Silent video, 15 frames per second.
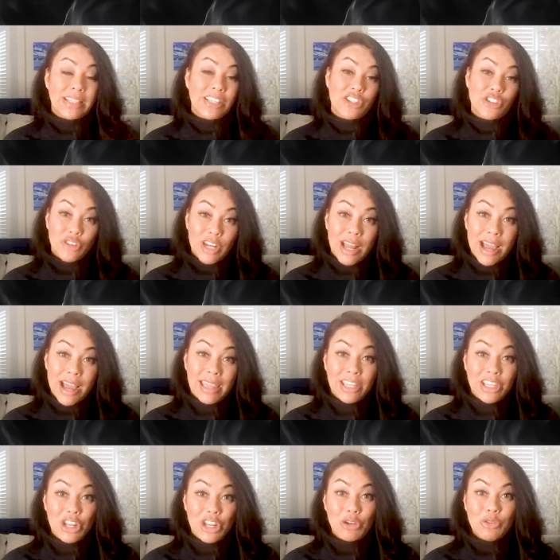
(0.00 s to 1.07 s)
sister and I,
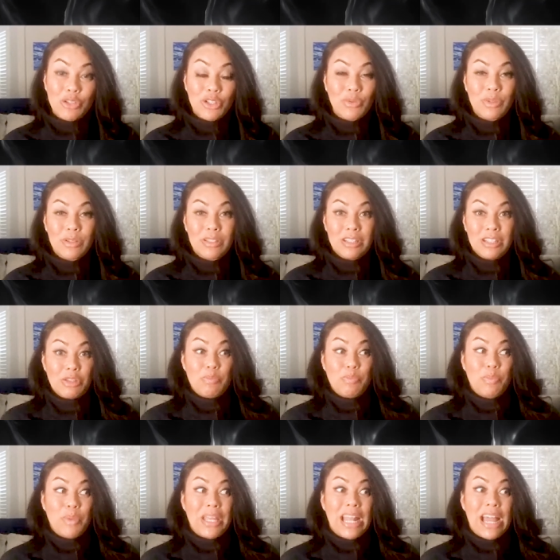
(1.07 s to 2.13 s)
you know, she was,
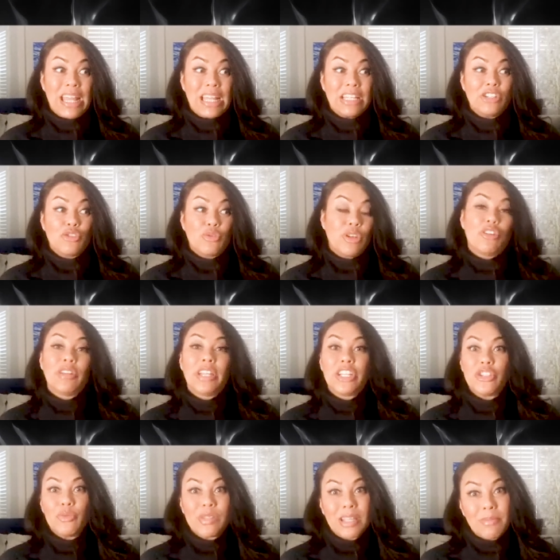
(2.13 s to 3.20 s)
but I treated her like
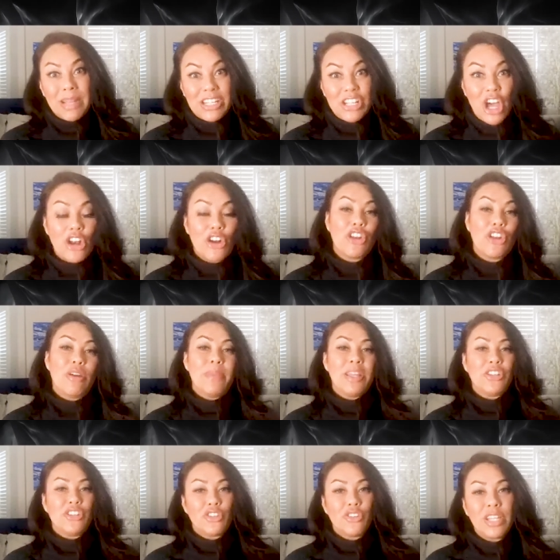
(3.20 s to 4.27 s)
she was like my daughter. You know, I
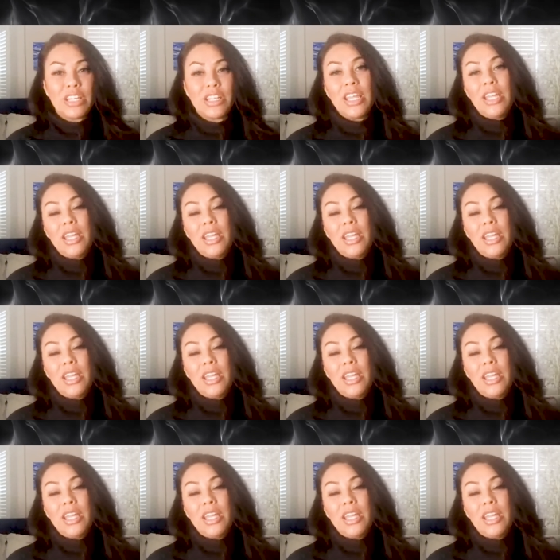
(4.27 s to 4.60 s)
made sure that